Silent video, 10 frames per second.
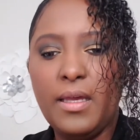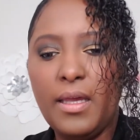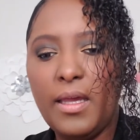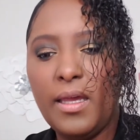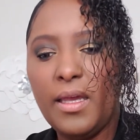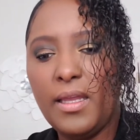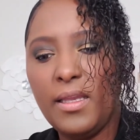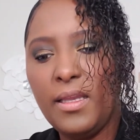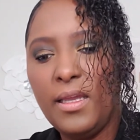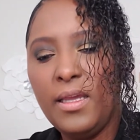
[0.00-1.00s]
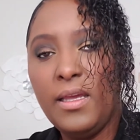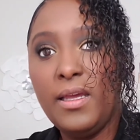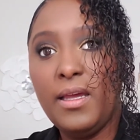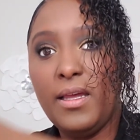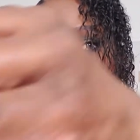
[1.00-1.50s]
And
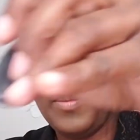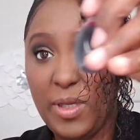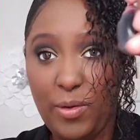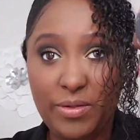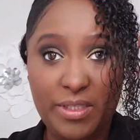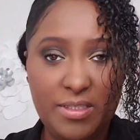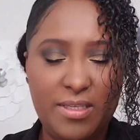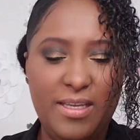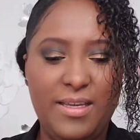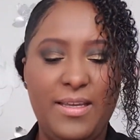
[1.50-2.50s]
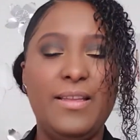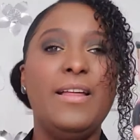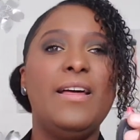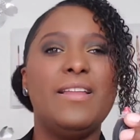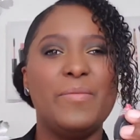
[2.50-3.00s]
let me hold
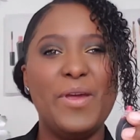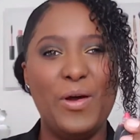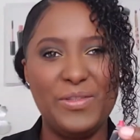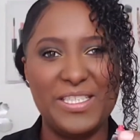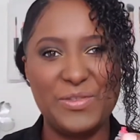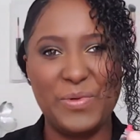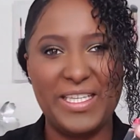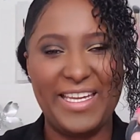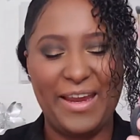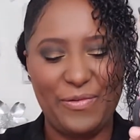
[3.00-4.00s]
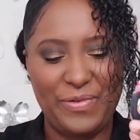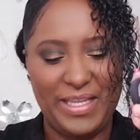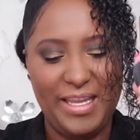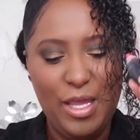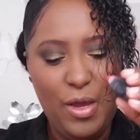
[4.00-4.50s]
this really carefully.